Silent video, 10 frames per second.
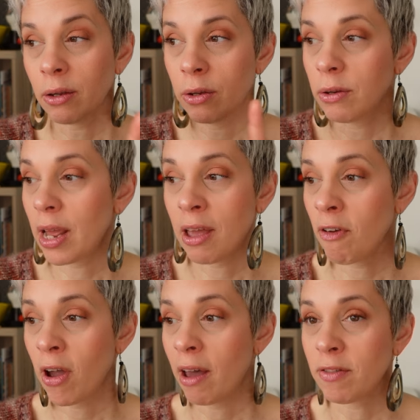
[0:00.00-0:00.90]
could
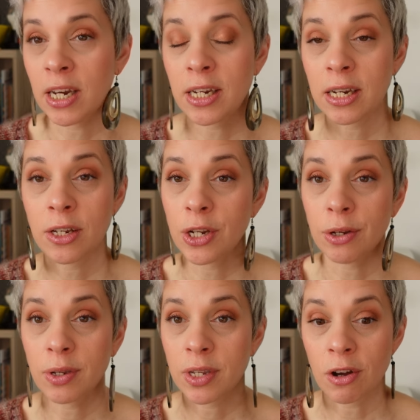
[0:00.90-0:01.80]
ever have needed
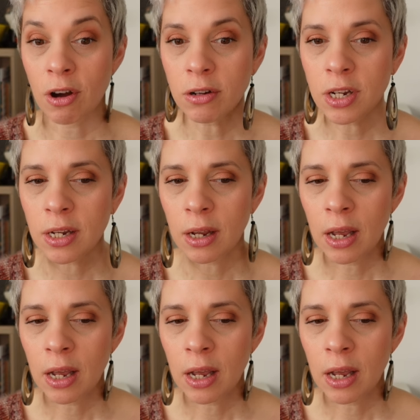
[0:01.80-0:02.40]
to start,